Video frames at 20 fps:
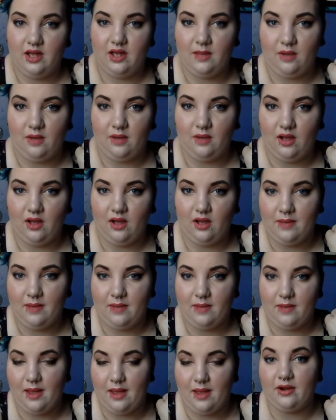up on
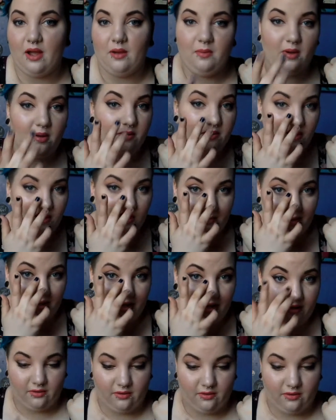my brow bone and in my
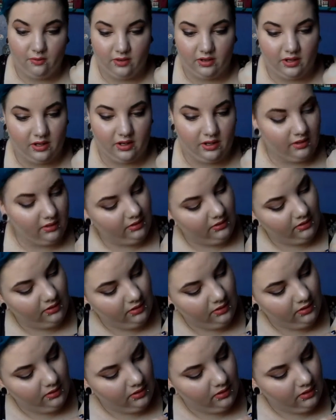inner corner,
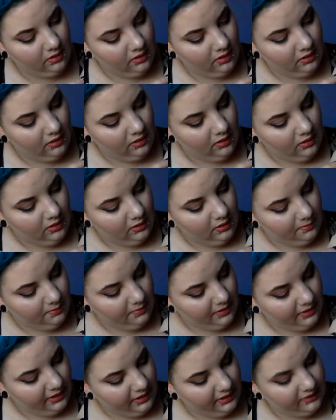
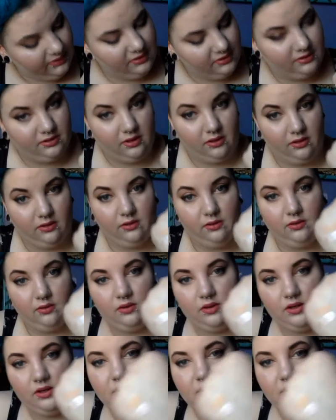but it is so